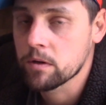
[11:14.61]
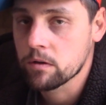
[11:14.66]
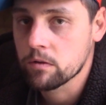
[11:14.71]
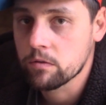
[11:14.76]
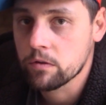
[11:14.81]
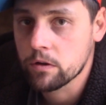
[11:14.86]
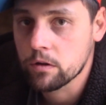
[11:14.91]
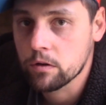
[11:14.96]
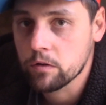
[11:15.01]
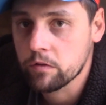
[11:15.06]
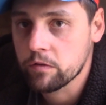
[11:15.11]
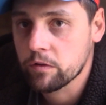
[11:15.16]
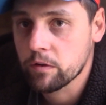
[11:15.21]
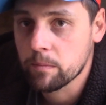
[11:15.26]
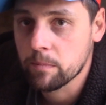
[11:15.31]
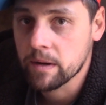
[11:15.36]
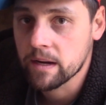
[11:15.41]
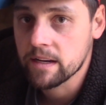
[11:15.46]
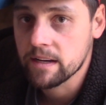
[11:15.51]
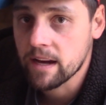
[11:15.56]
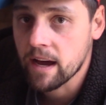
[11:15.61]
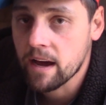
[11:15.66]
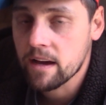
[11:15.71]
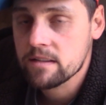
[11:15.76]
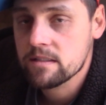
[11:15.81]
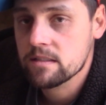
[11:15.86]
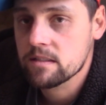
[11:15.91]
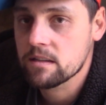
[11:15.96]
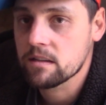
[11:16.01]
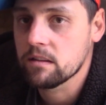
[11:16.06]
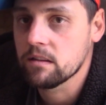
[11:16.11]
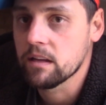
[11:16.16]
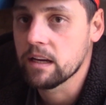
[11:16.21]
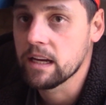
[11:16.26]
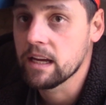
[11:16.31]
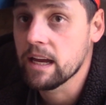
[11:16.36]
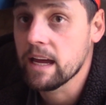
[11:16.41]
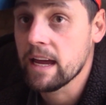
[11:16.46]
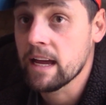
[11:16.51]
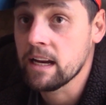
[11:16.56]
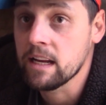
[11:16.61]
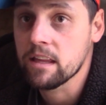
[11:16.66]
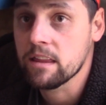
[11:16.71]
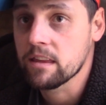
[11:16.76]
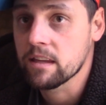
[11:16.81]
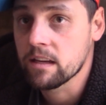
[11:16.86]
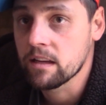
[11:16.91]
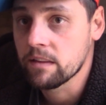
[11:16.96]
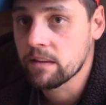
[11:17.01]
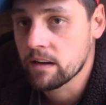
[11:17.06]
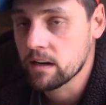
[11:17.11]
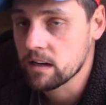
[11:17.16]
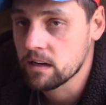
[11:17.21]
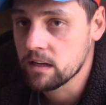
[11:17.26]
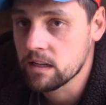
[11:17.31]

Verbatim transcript: your inverter from my desk, like anything that I